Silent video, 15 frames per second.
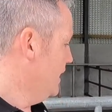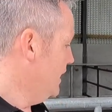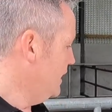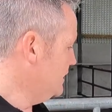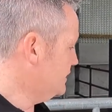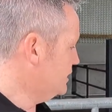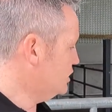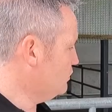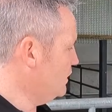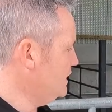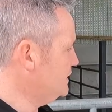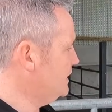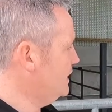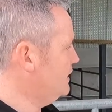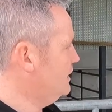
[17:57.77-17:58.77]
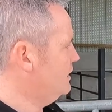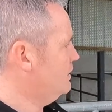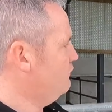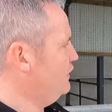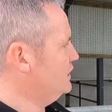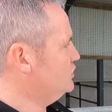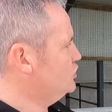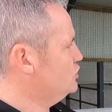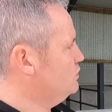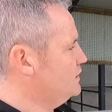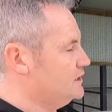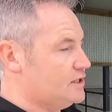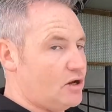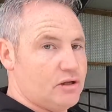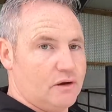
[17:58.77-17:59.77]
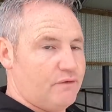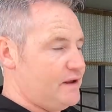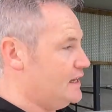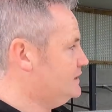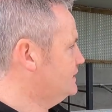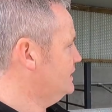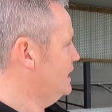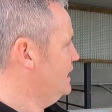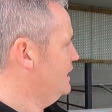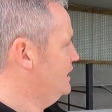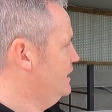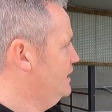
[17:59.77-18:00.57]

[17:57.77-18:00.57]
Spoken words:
is to squeeze in the filters when it's on your face.